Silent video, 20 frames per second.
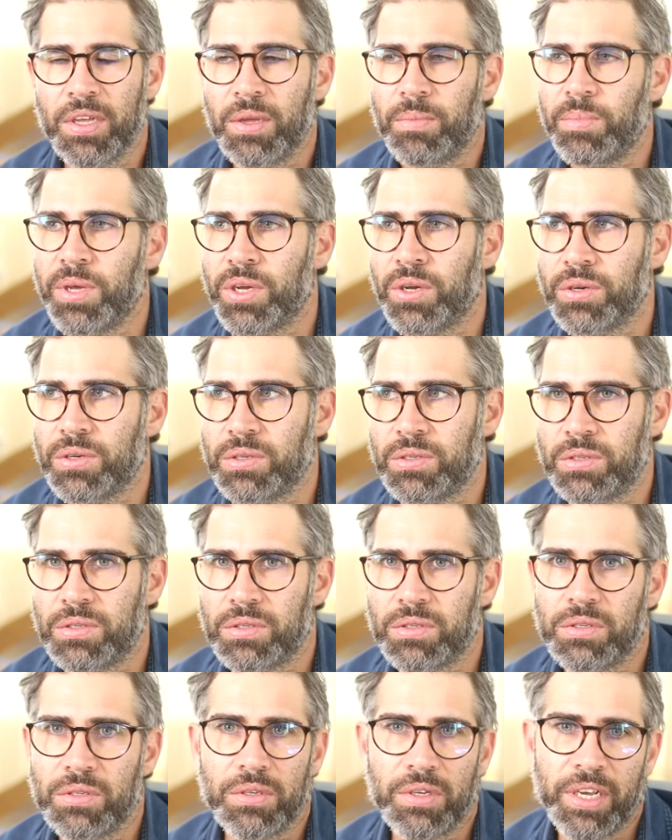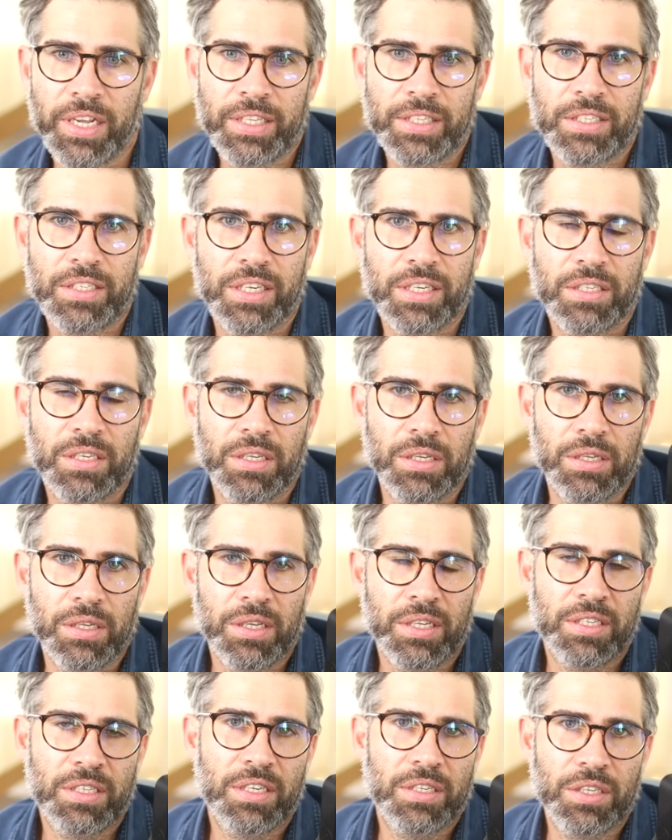Because it's just a
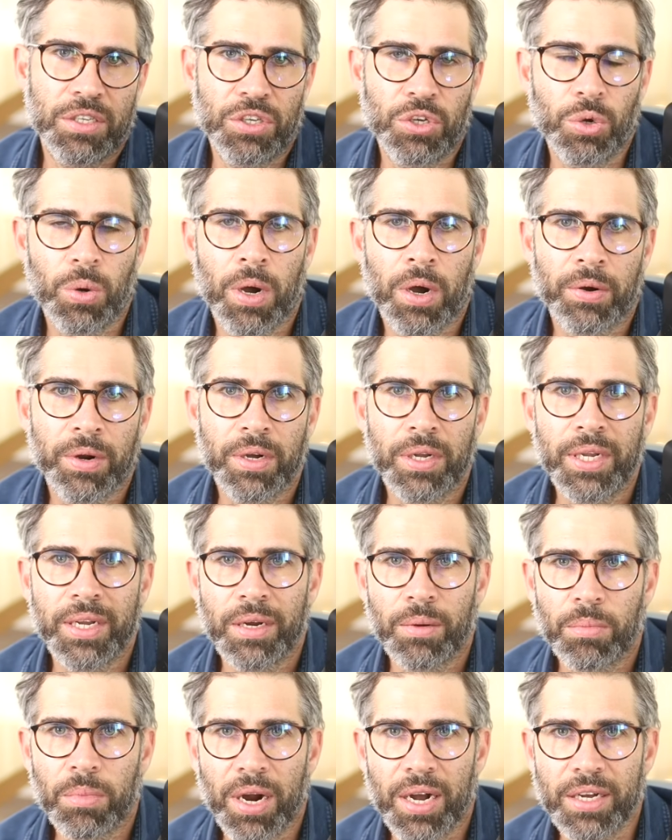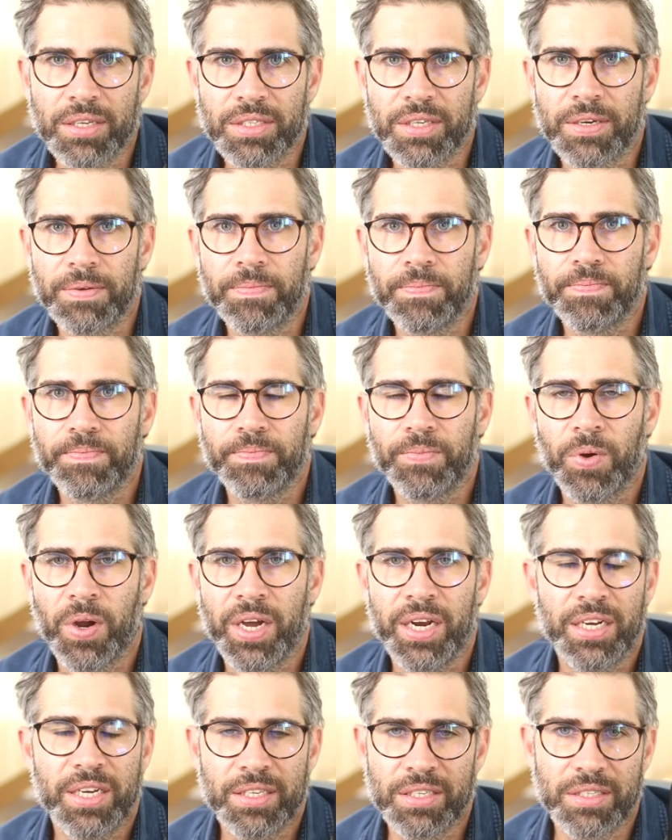URL in a browser, right?
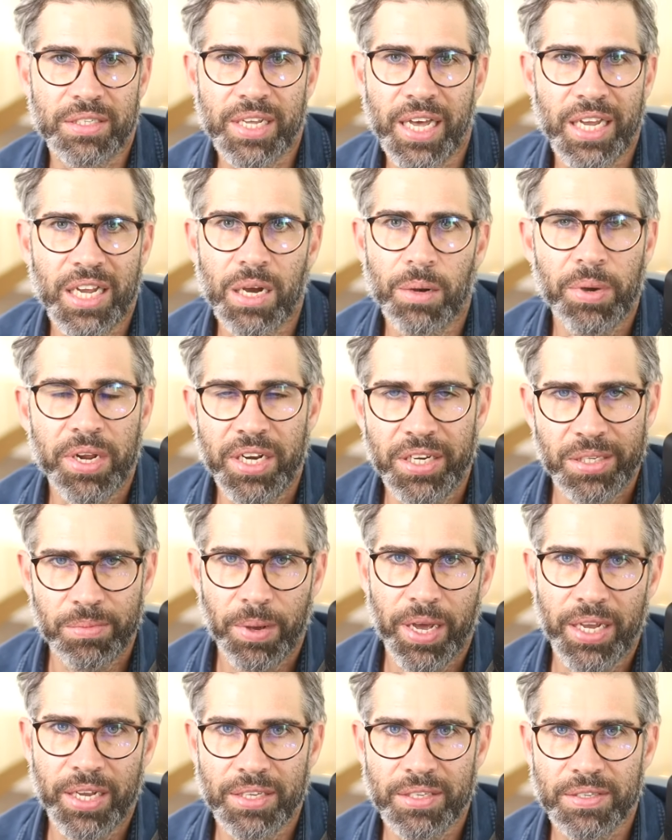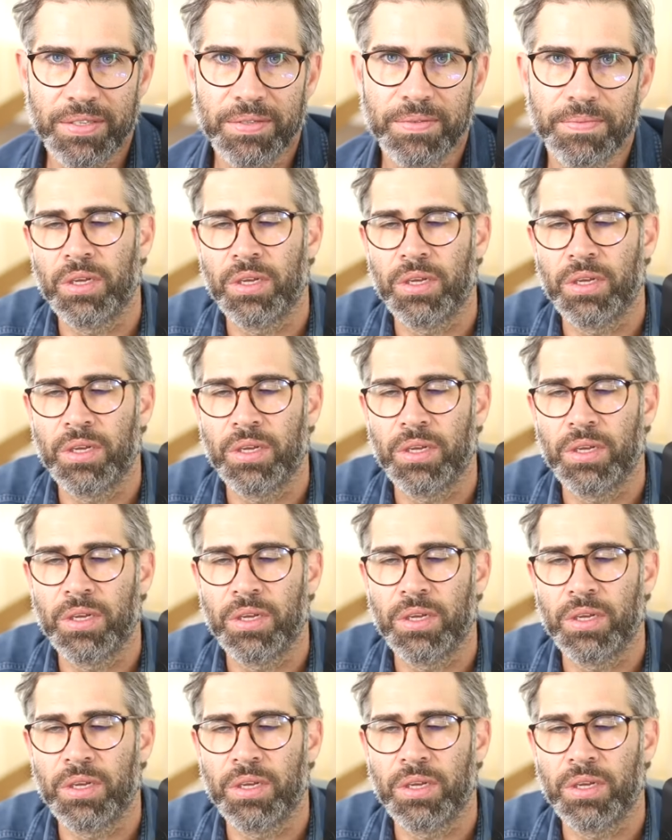It doesn't take up any space.